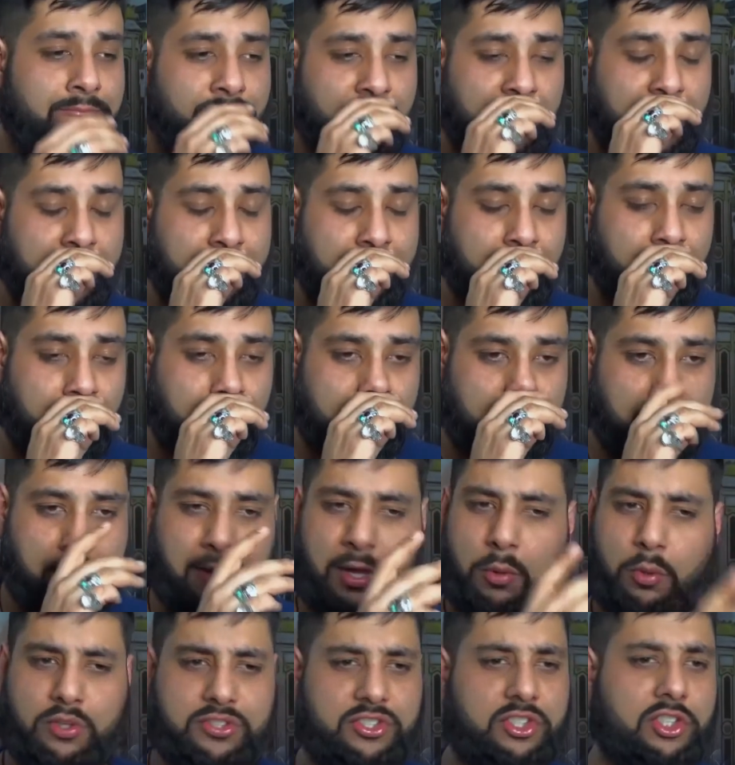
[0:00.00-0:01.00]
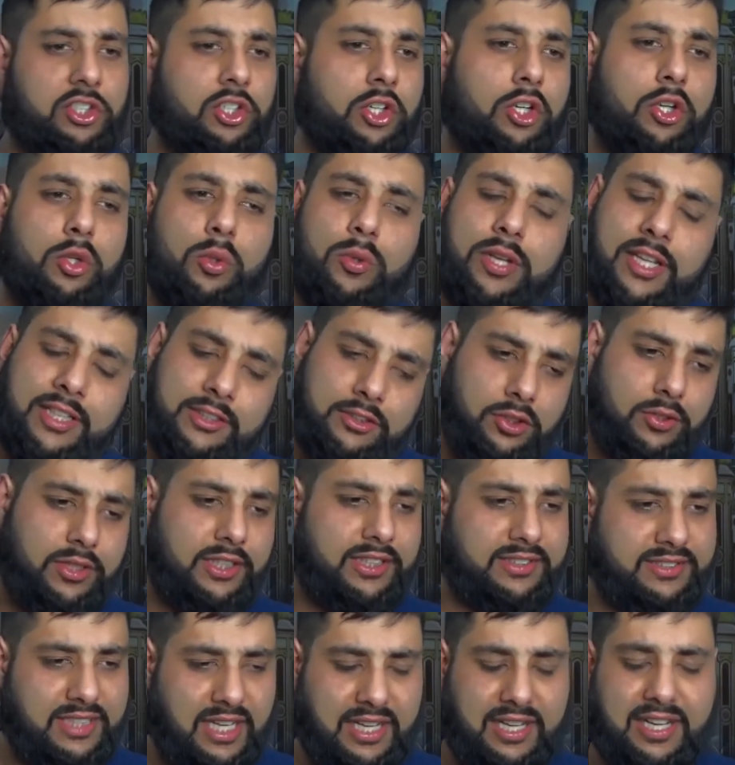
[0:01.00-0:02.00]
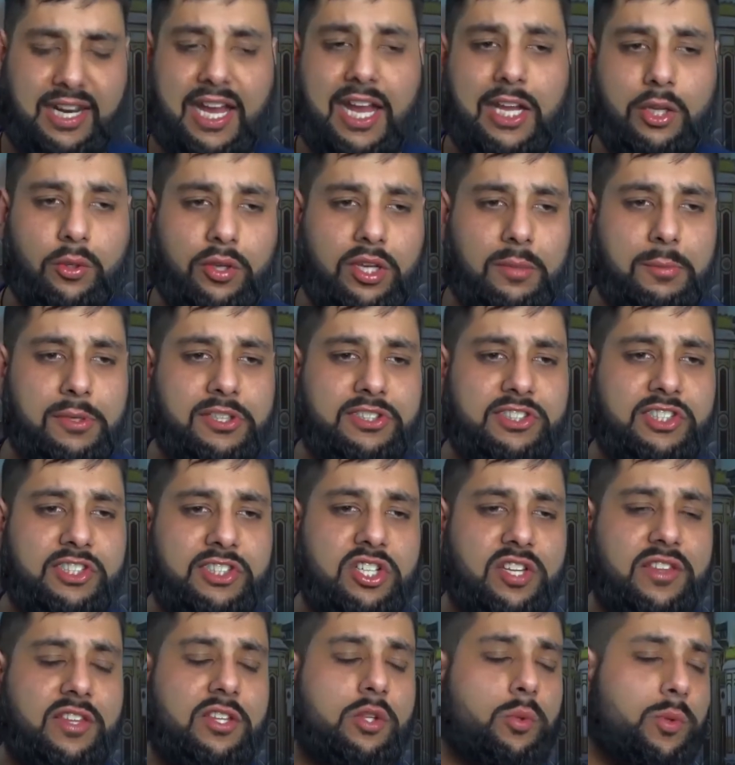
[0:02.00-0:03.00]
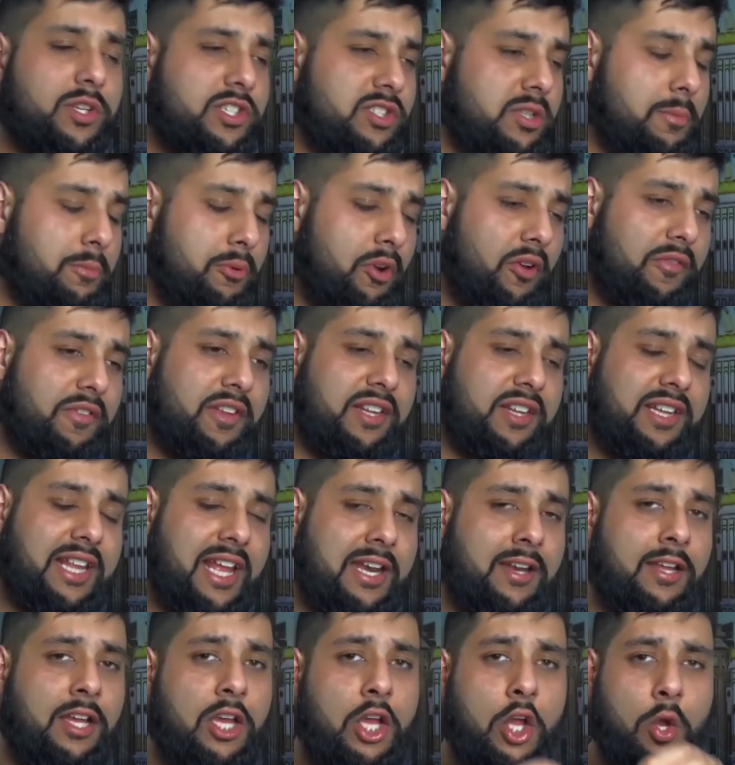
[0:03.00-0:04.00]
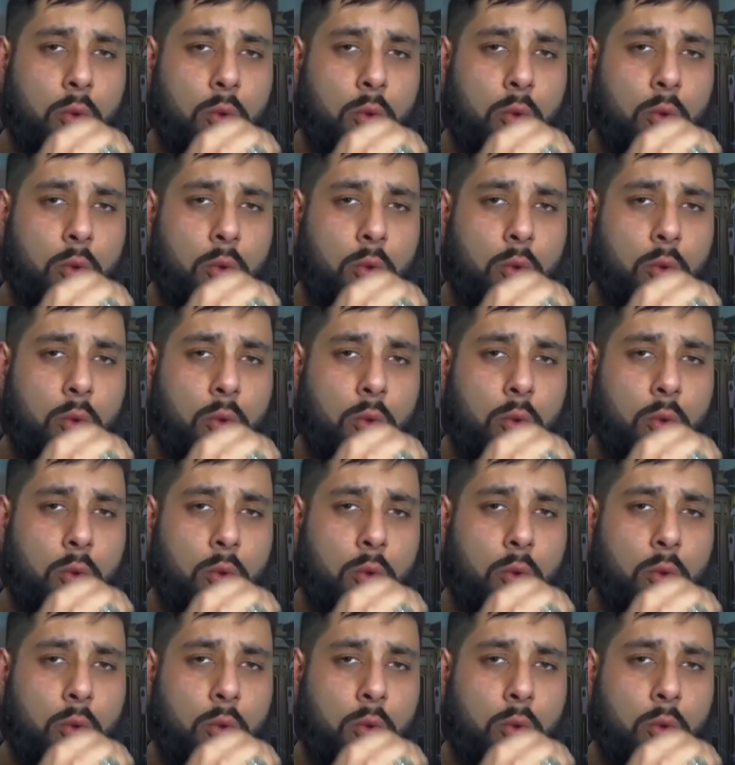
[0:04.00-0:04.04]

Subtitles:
and the debate wasn't concluding, so they started arguing amongst each other, to which the Prophet then